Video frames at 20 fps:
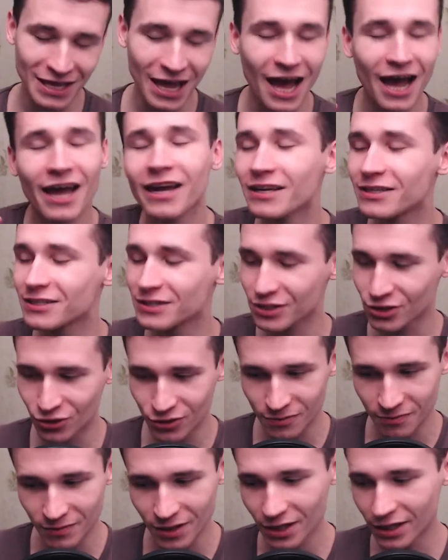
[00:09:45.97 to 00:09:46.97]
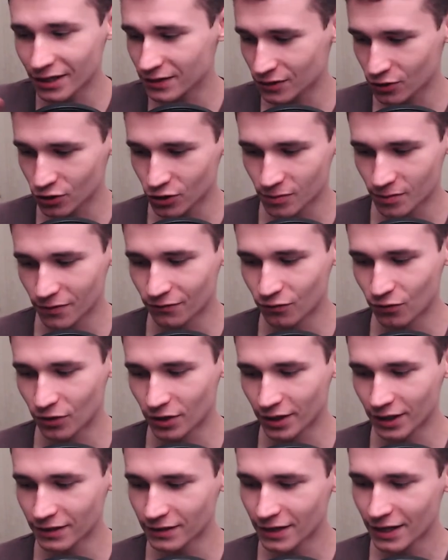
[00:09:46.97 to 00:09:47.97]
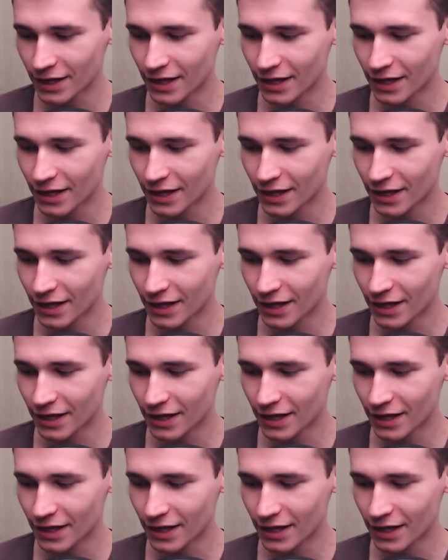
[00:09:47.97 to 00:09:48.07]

I excuse me excuse me for it